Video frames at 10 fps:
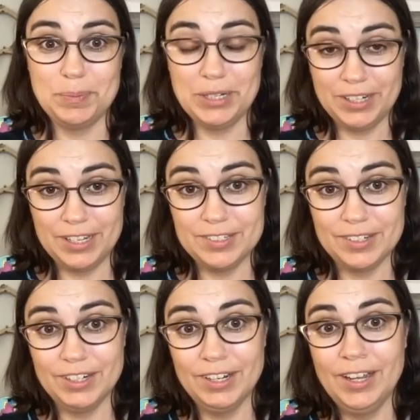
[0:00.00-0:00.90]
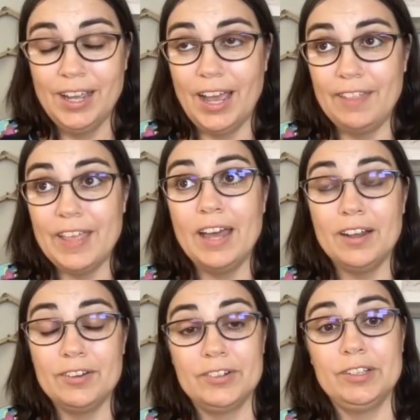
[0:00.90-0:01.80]
being nicer, and that
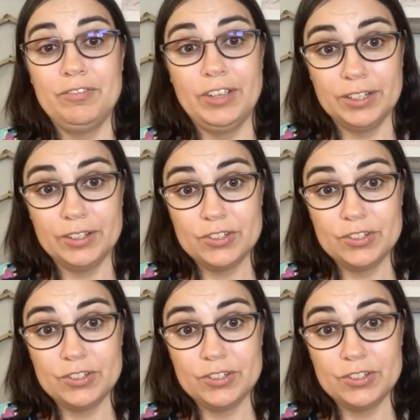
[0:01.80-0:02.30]
utterly failed.